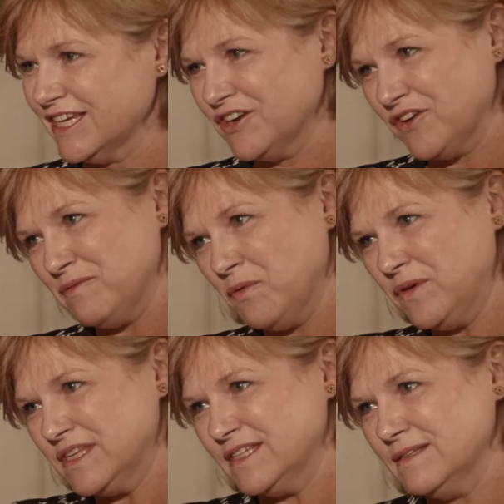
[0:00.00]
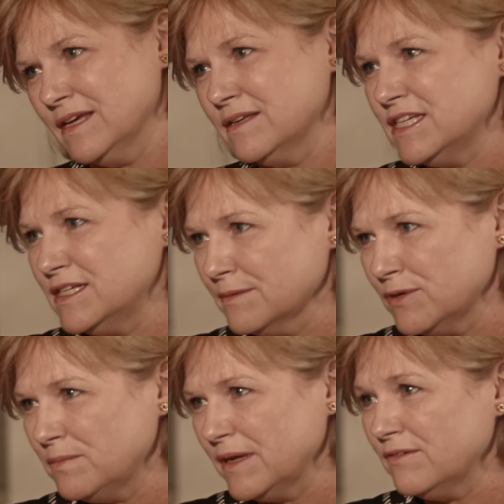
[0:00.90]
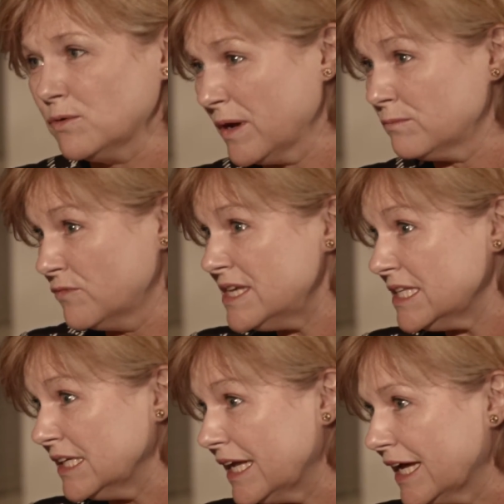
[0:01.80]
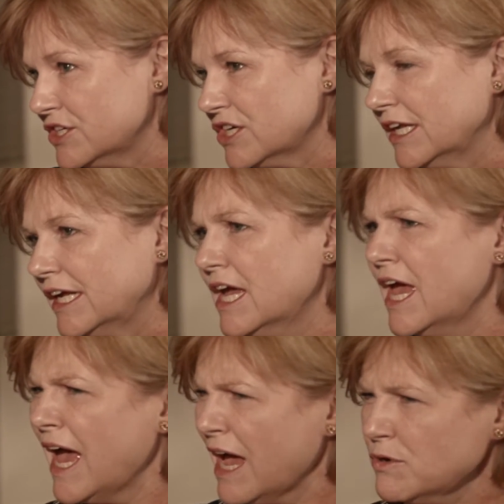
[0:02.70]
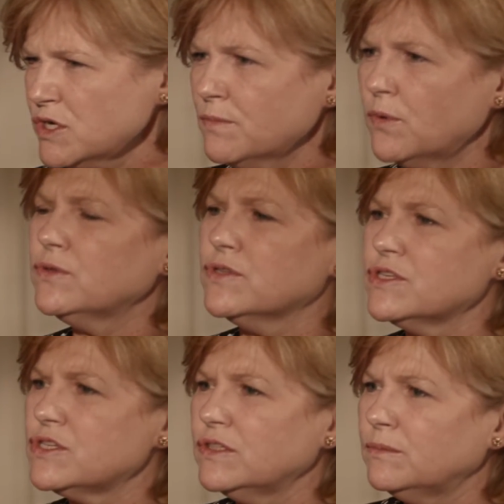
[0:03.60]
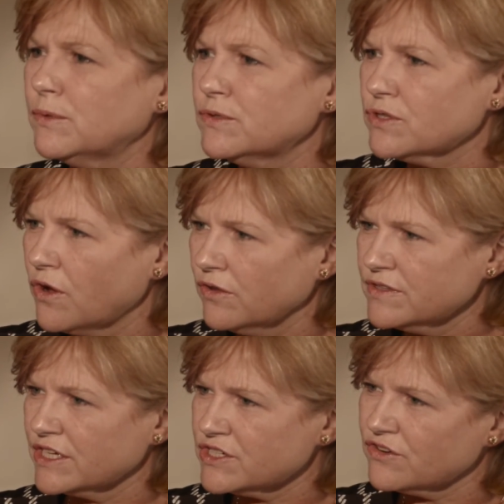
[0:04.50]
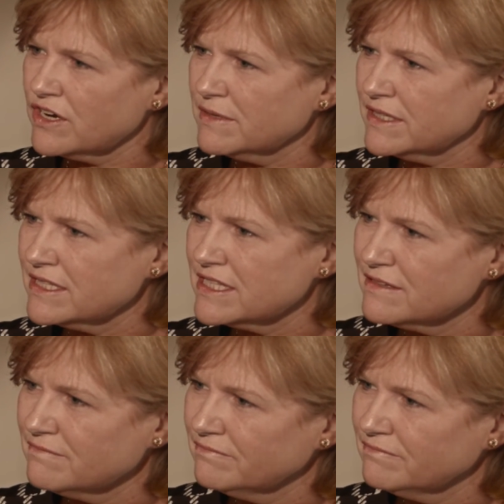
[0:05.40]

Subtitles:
an agreement with the DWP quite recently, actually. How much importance do you put on such agreements?